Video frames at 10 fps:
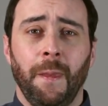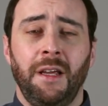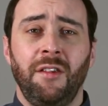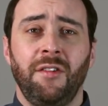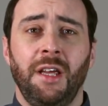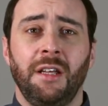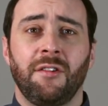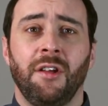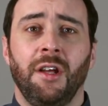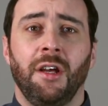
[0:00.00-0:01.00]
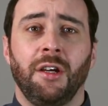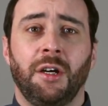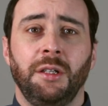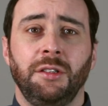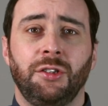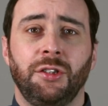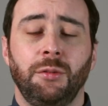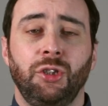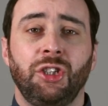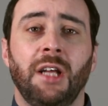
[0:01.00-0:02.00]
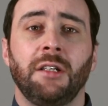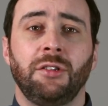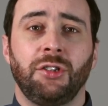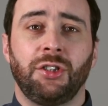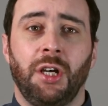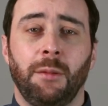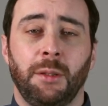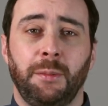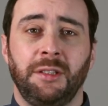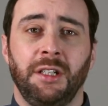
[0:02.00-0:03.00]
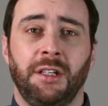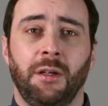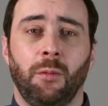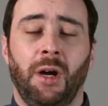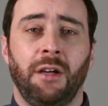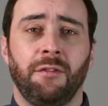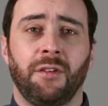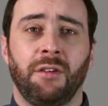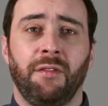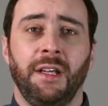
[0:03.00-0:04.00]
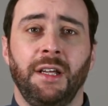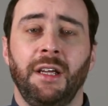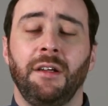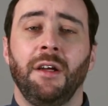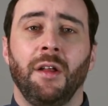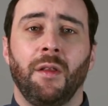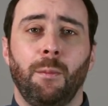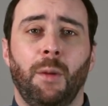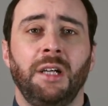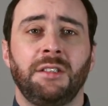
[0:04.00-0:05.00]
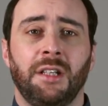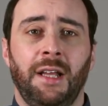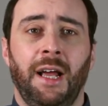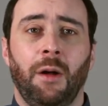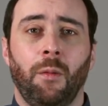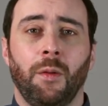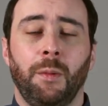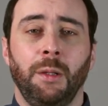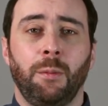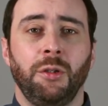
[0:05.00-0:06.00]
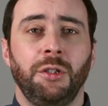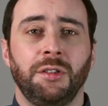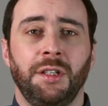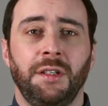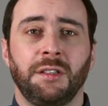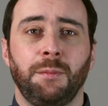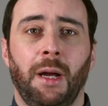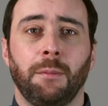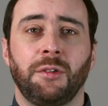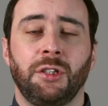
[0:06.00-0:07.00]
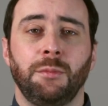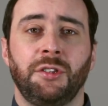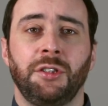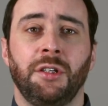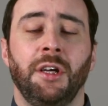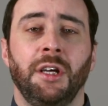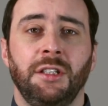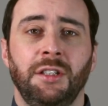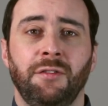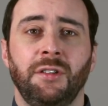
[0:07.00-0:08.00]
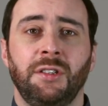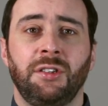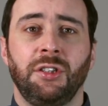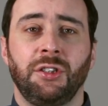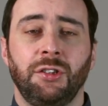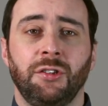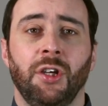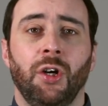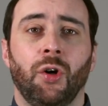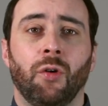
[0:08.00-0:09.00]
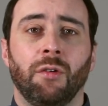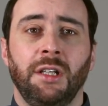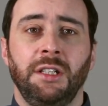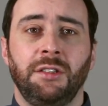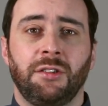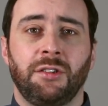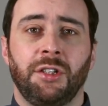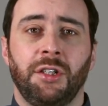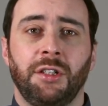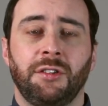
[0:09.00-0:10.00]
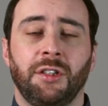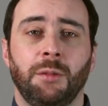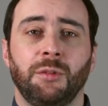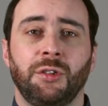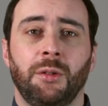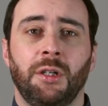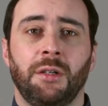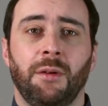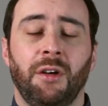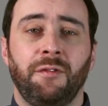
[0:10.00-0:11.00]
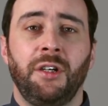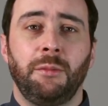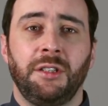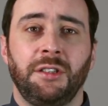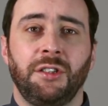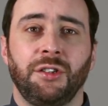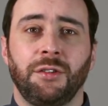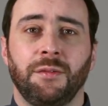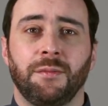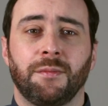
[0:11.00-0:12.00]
Is it going to challenge a, a particular way of, of thinking that might allow the people using this map to come to different decisions or at least to, to come to a, a firmer decision.